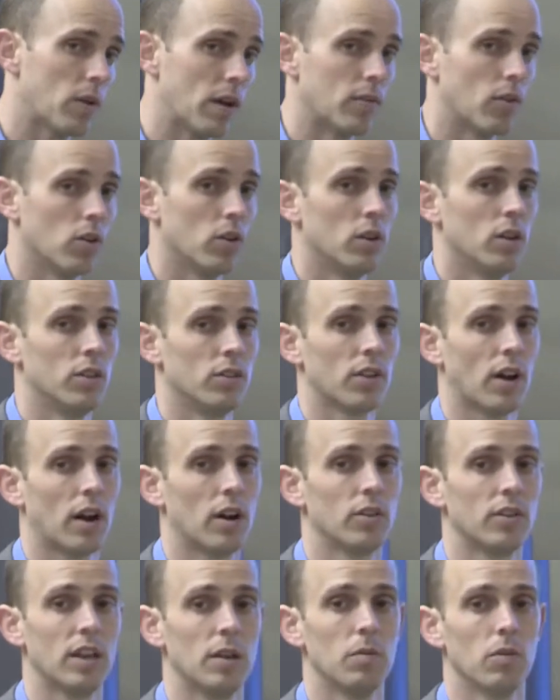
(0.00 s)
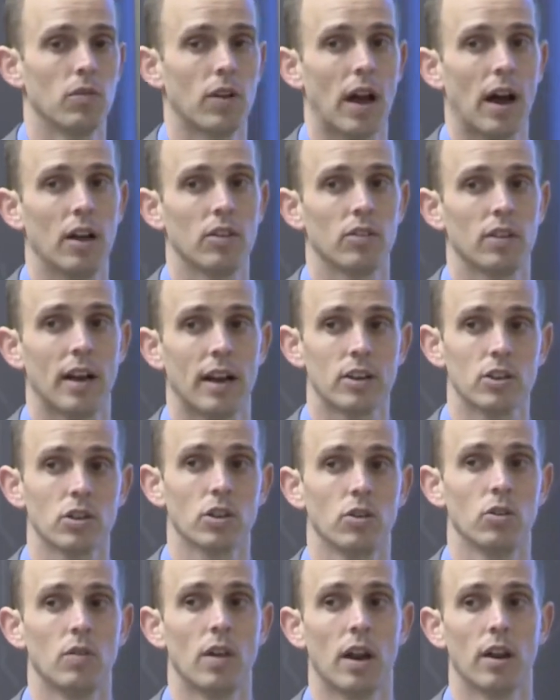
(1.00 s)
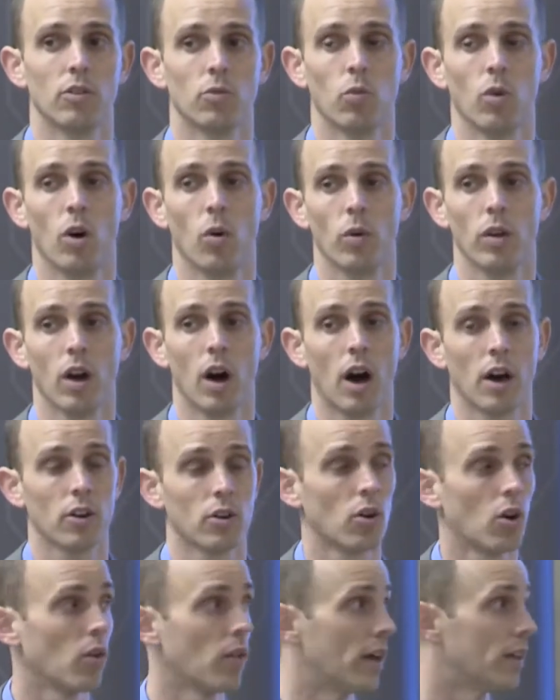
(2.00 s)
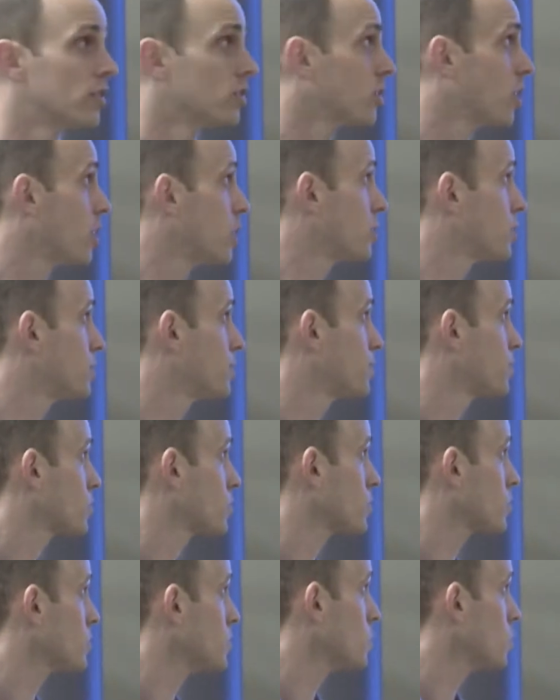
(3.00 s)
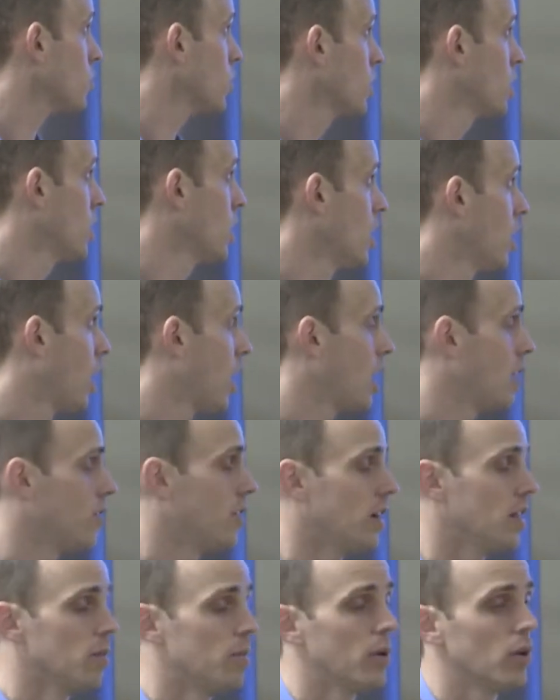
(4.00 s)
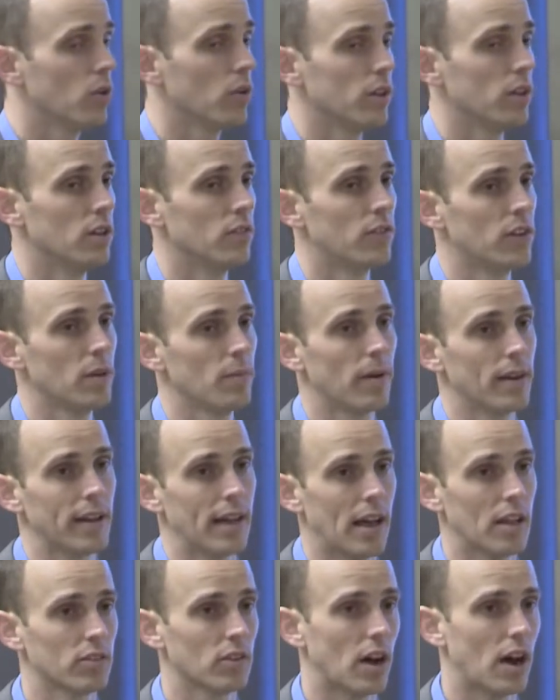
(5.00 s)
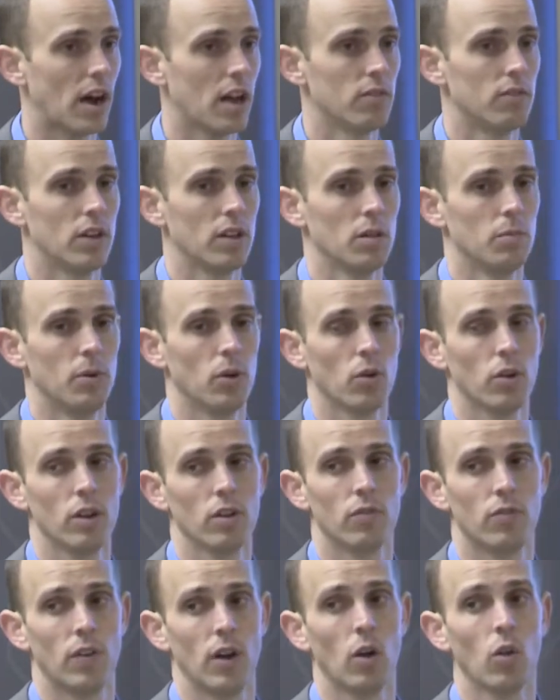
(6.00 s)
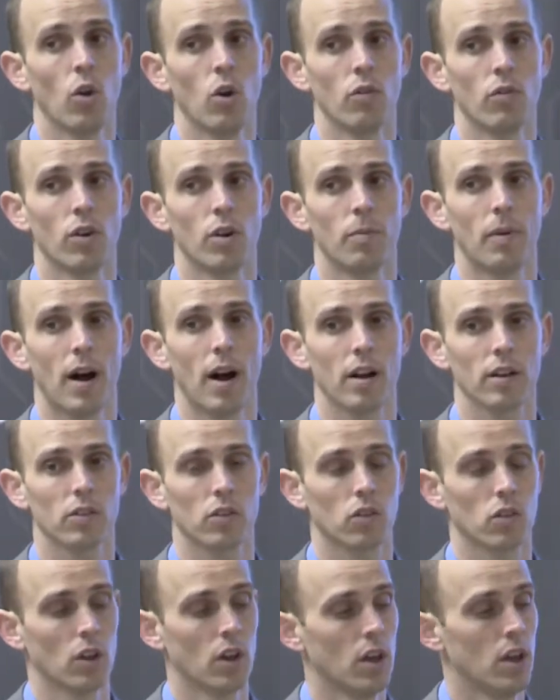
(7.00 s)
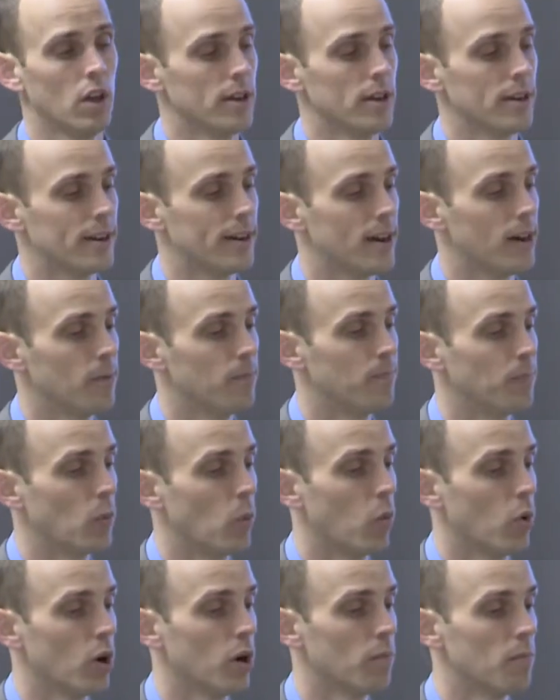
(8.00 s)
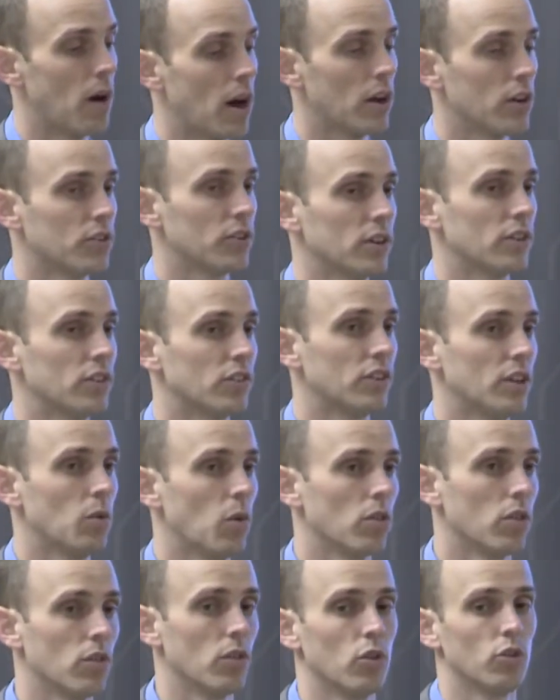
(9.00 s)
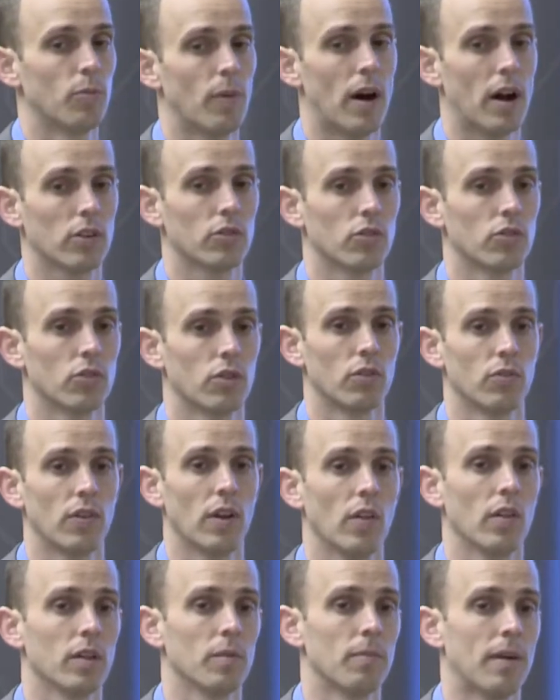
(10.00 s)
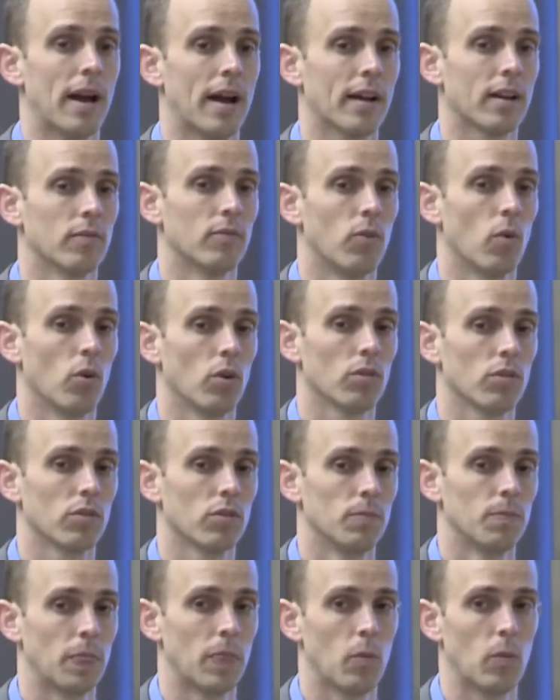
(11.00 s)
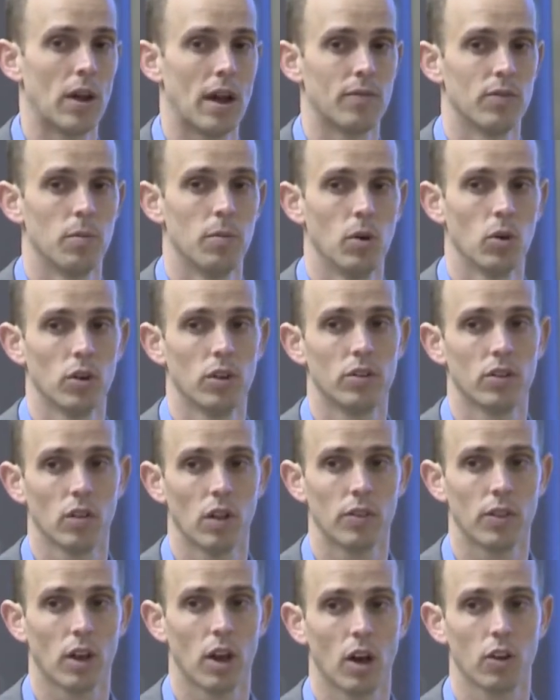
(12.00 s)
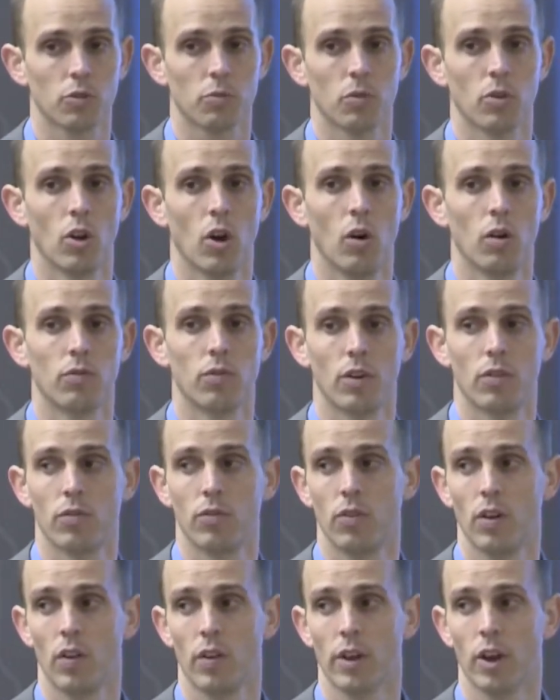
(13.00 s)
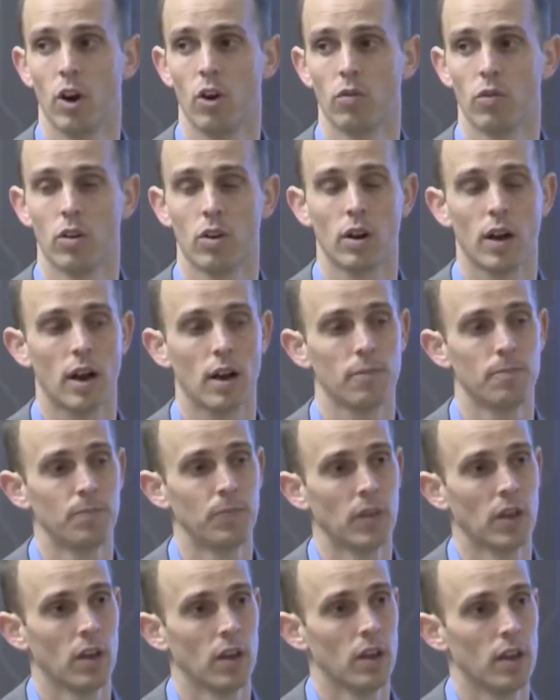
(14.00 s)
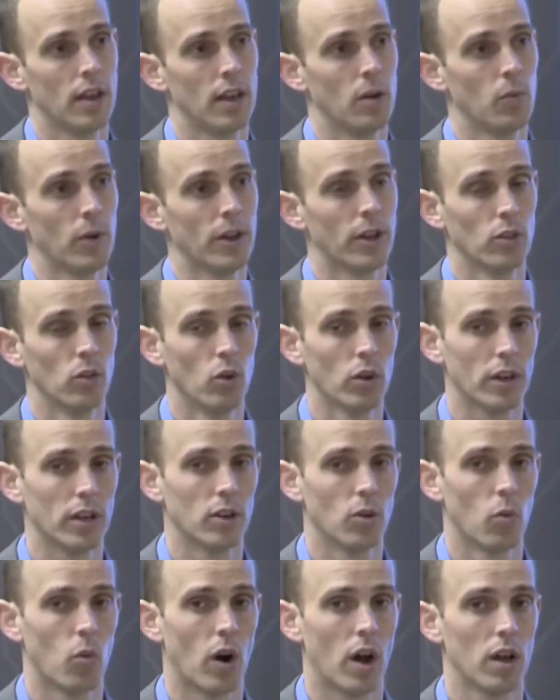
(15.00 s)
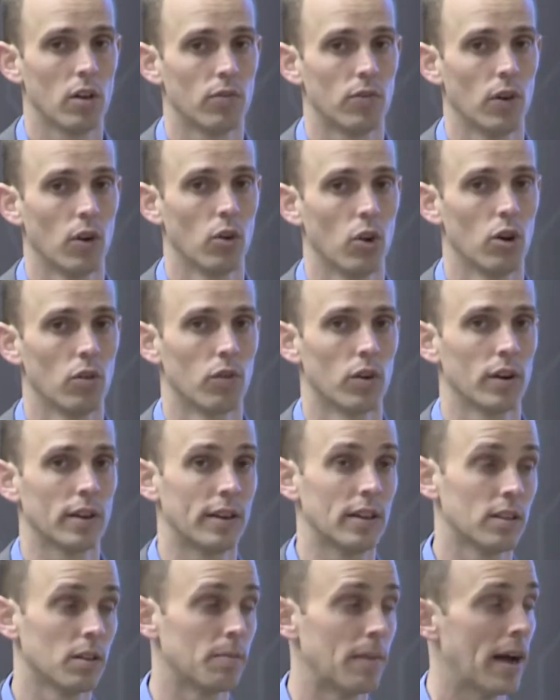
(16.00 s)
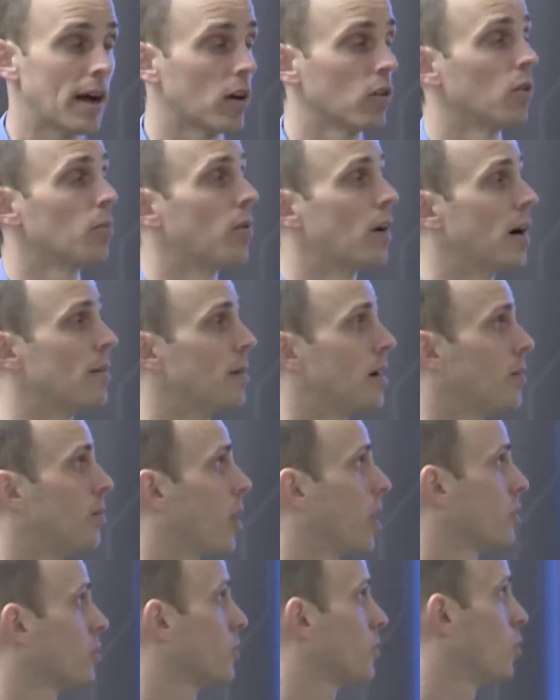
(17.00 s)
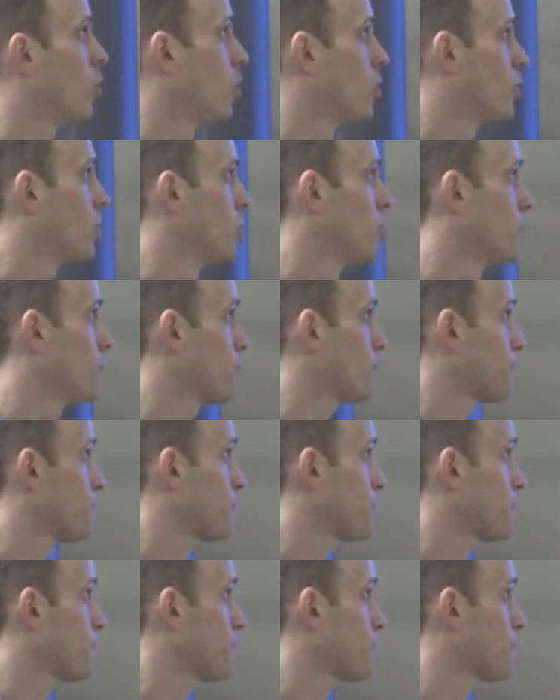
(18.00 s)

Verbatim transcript: We have an entire team of guys that actually do that as well. We audit all that stuff. High availability, if anybody has a high availability, a failover box, um, we're monitoring to see whether those boxes are failing back and forth. And we have the ability to let the customer know if they're failing over or not. And we can look into why it failed over, get it back on the primary box if you want to.